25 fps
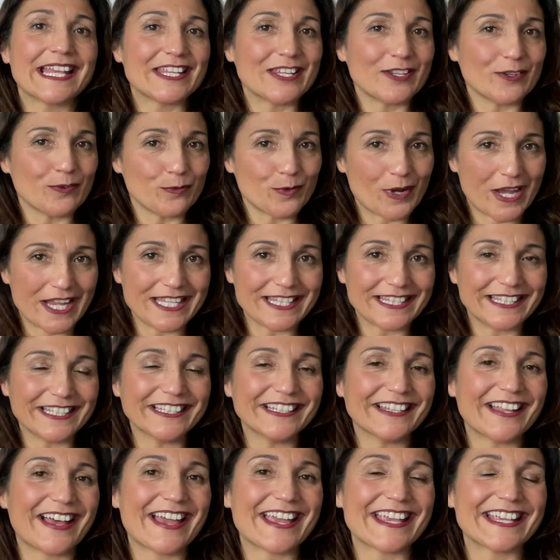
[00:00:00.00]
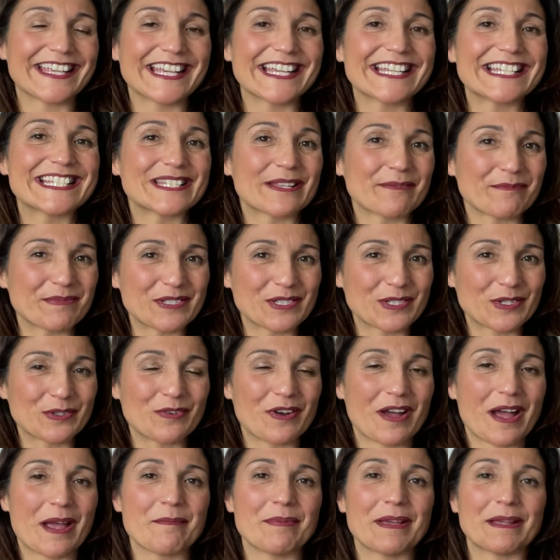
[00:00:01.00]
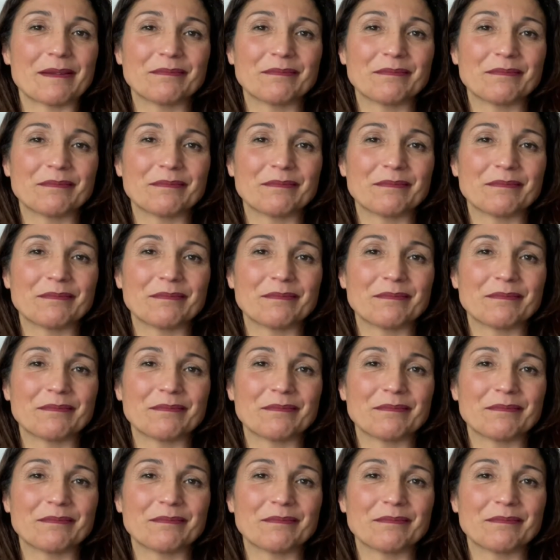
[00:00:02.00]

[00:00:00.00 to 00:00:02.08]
you hit the like, subscribe,